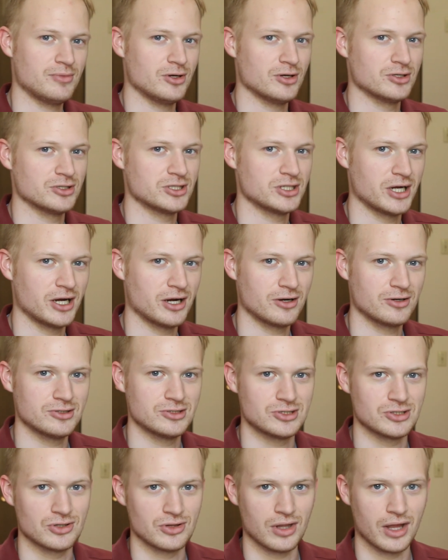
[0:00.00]
your
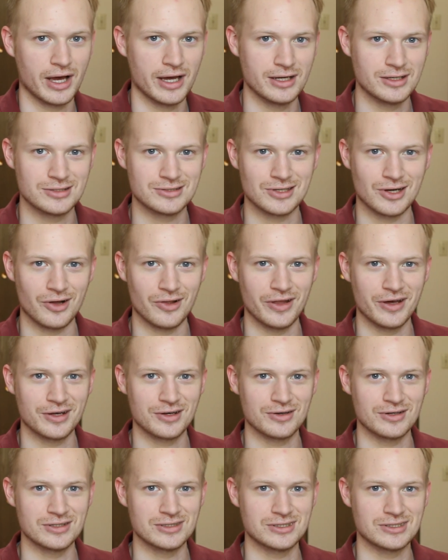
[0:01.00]
shares, your likes, all that
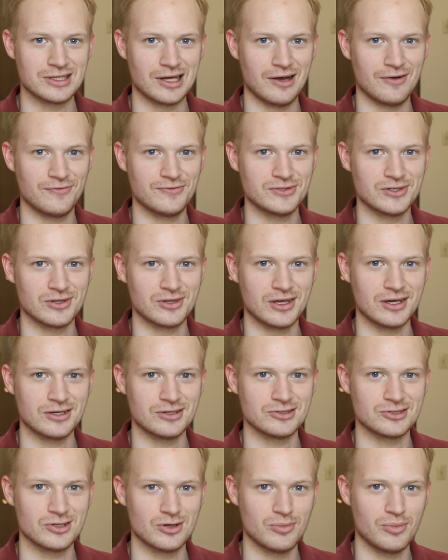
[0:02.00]
great stuff. So thank
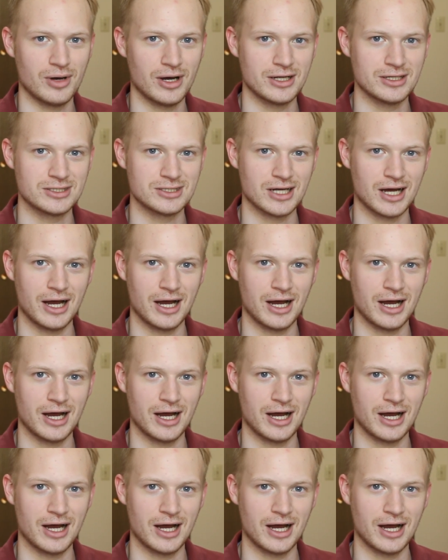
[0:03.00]
you so much.